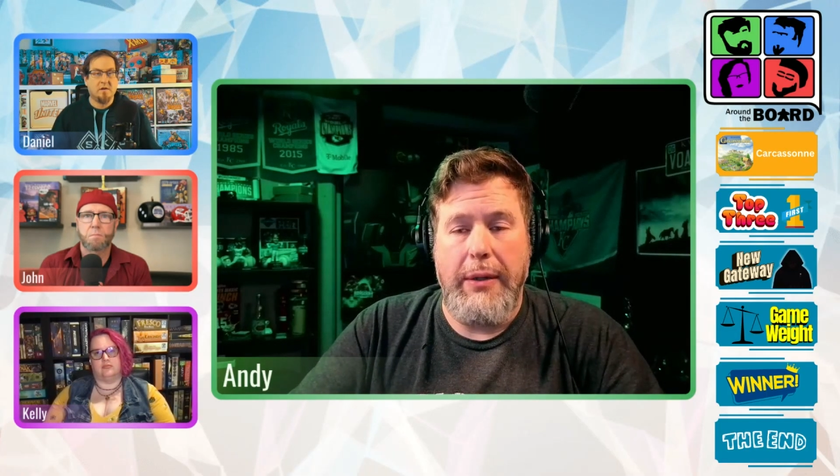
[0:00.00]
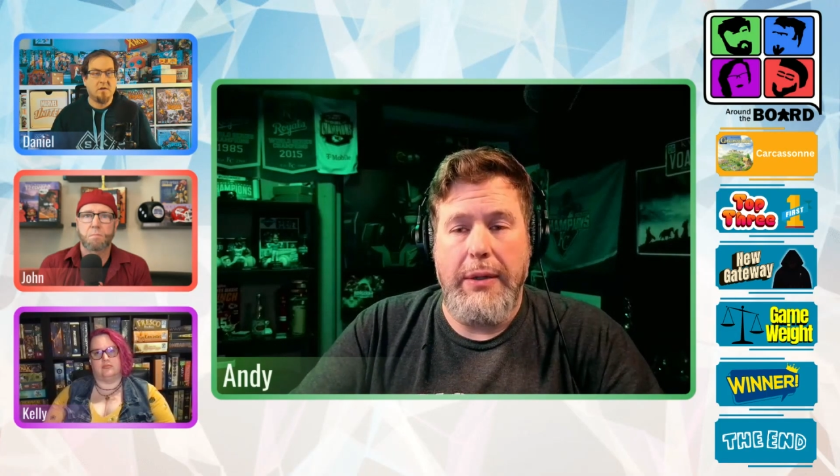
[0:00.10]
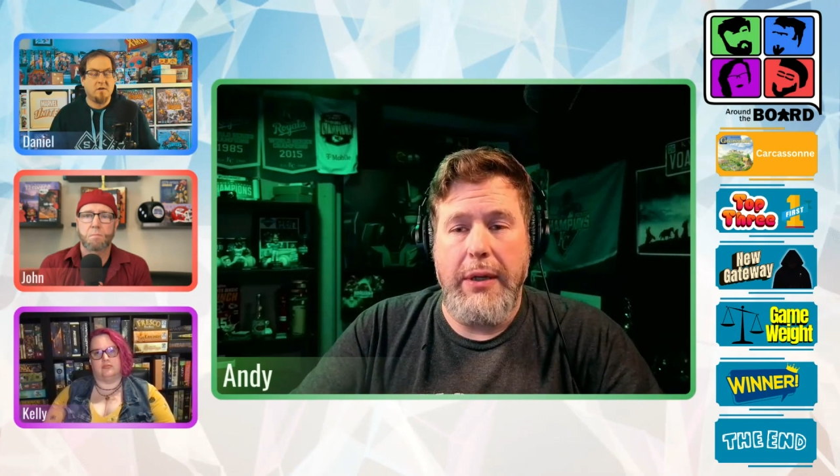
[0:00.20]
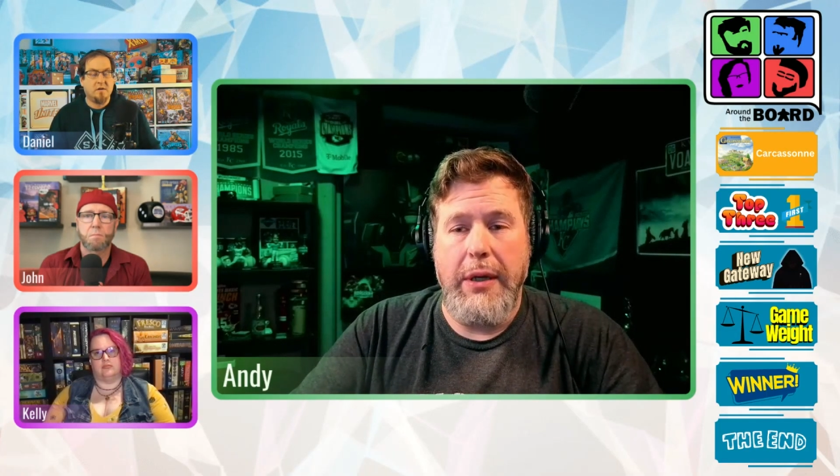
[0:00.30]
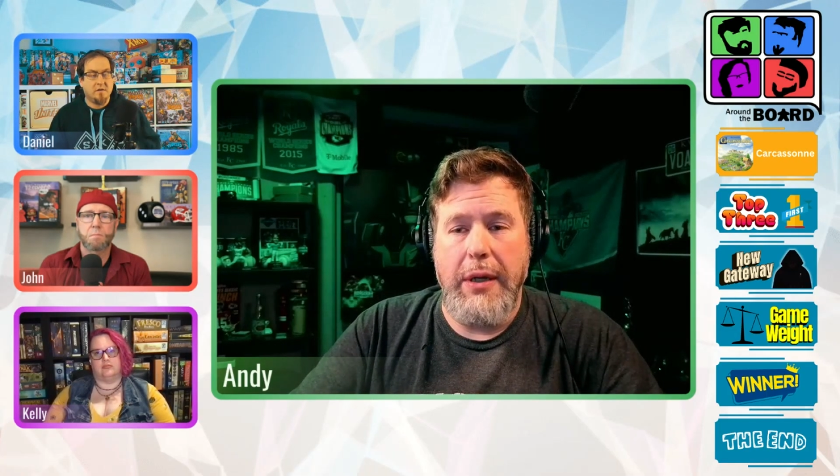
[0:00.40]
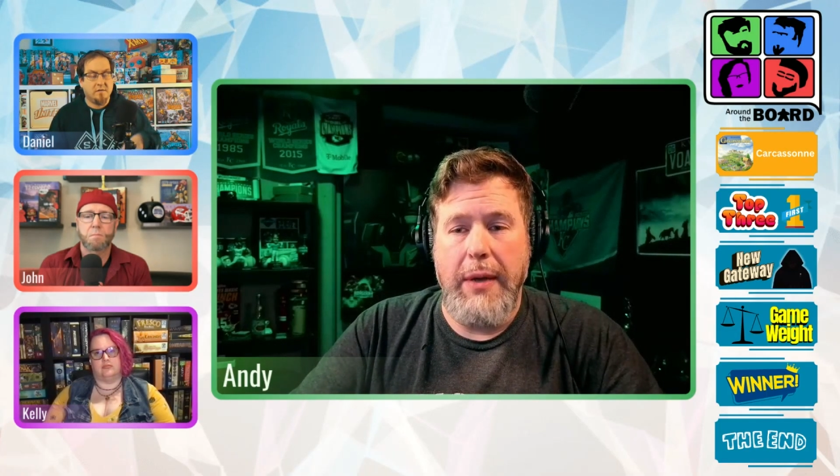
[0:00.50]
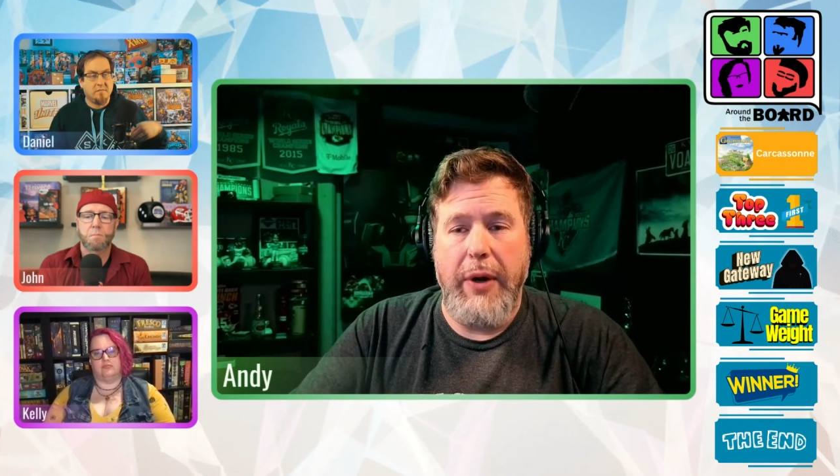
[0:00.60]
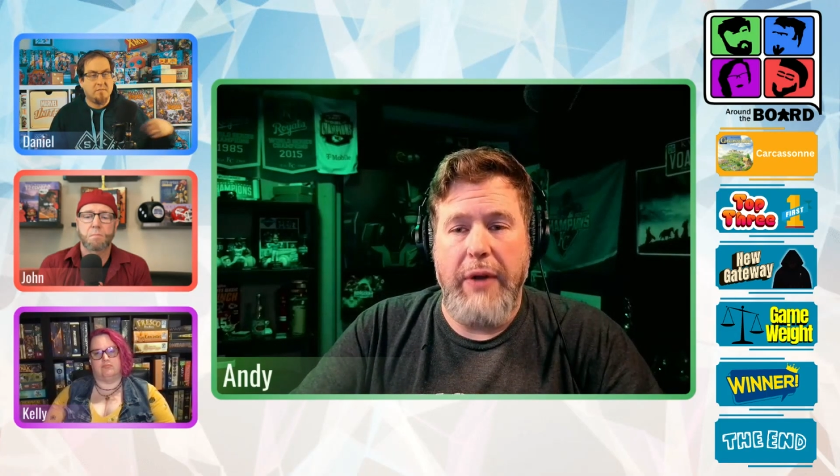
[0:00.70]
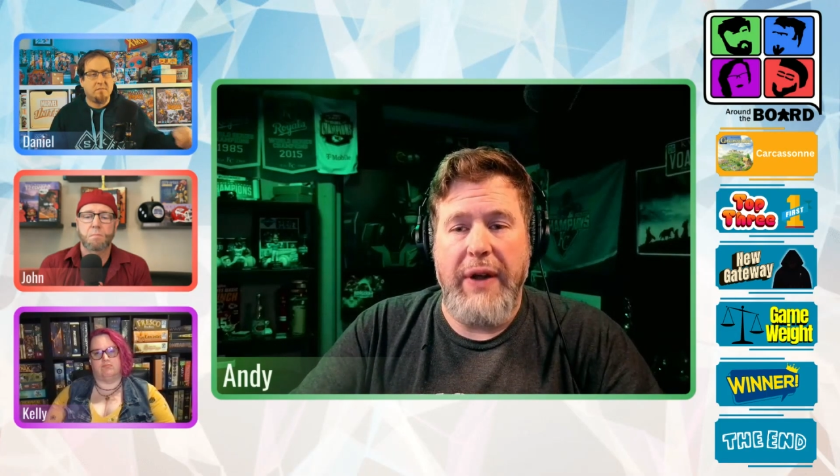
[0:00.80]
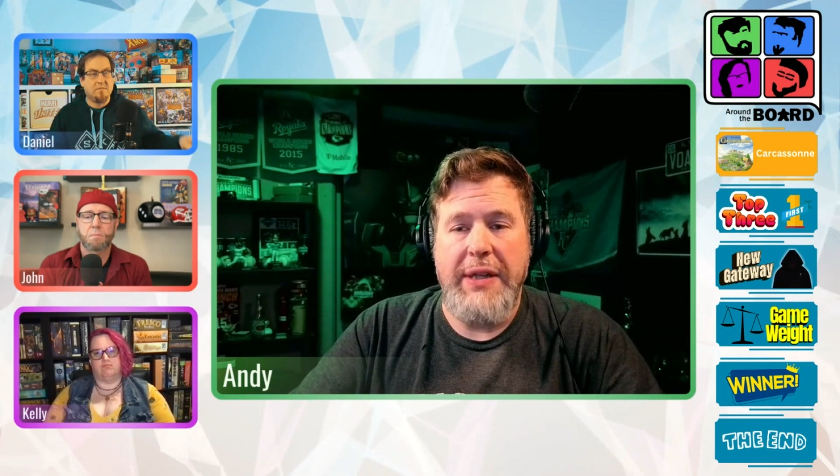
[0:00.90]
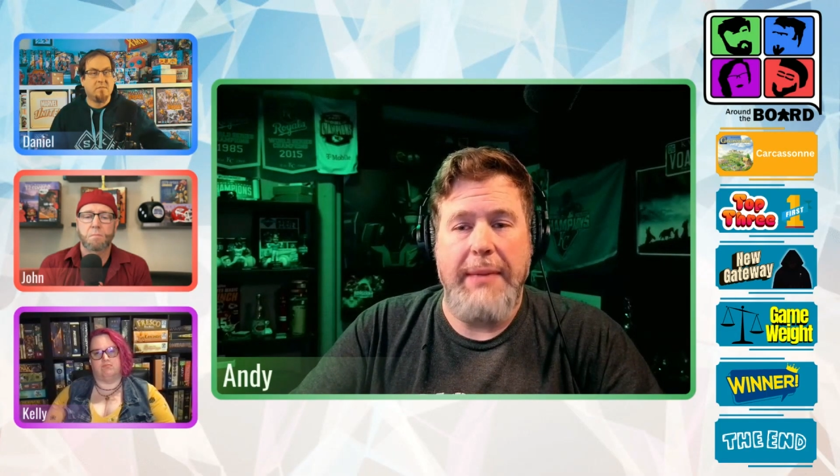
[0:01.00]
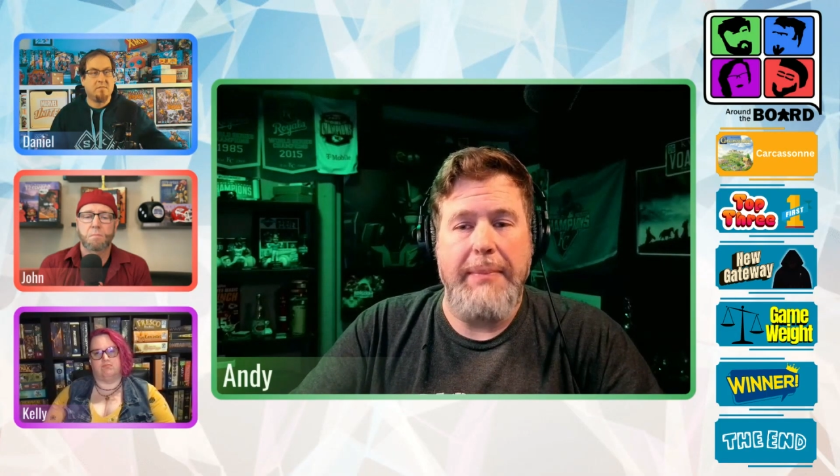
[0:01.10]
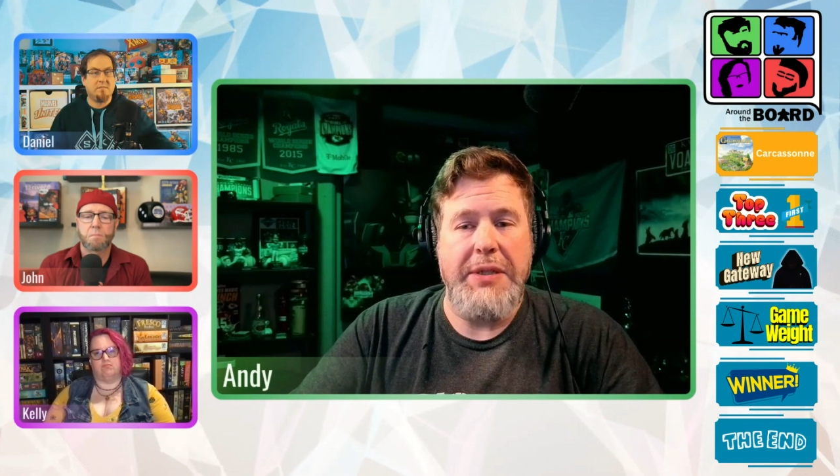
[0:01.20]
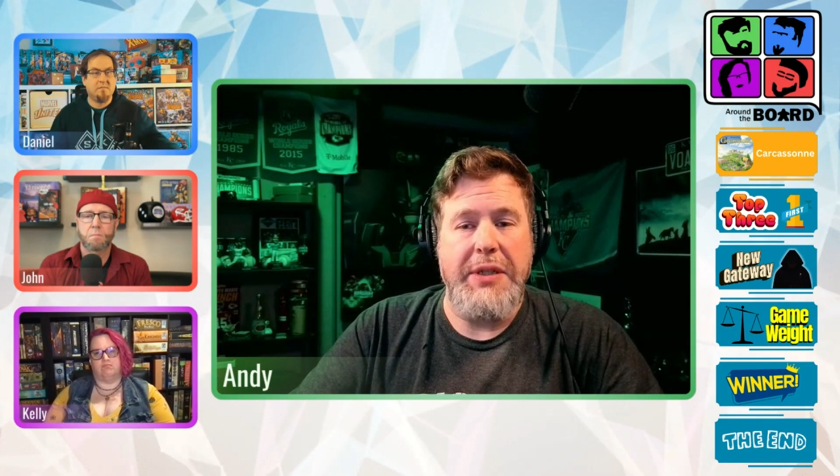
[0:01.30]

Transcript: you want to find something else to do